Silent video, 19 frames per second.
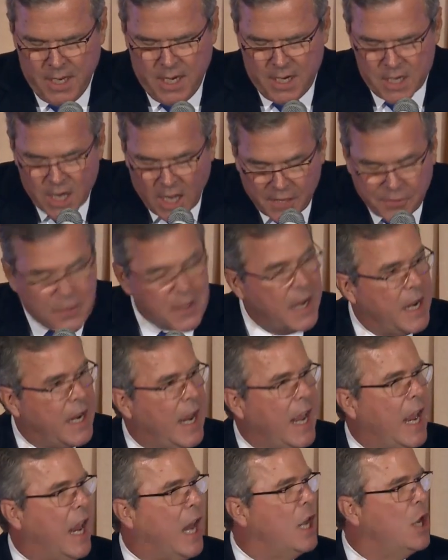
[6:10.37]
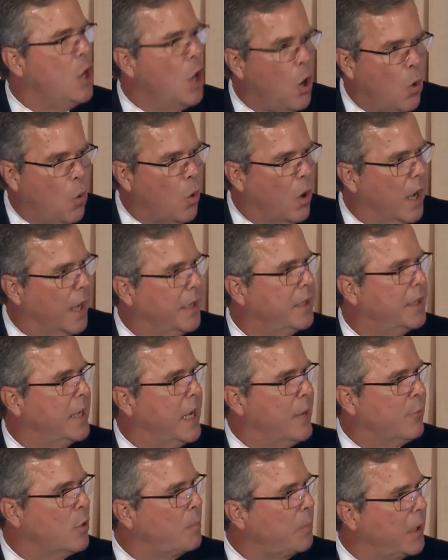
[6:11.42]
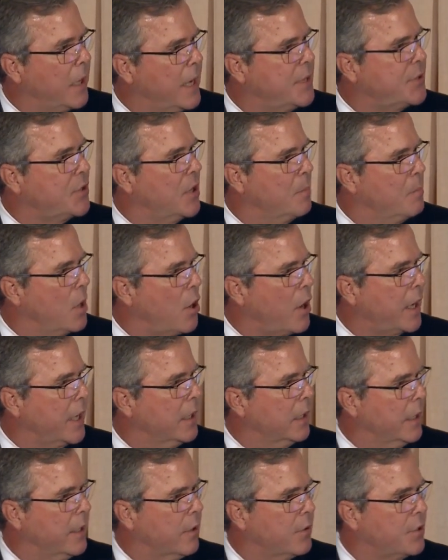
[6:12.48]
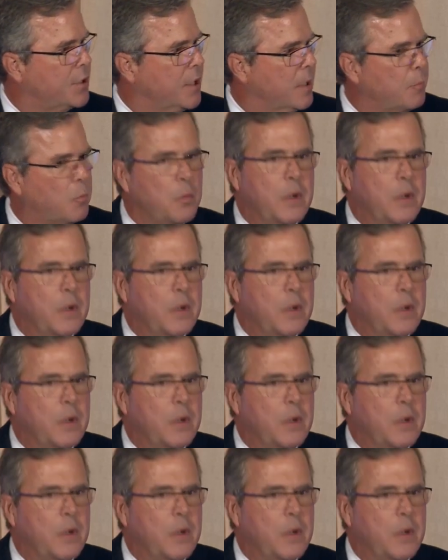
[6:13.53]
Nothing and no one can replace American leadership.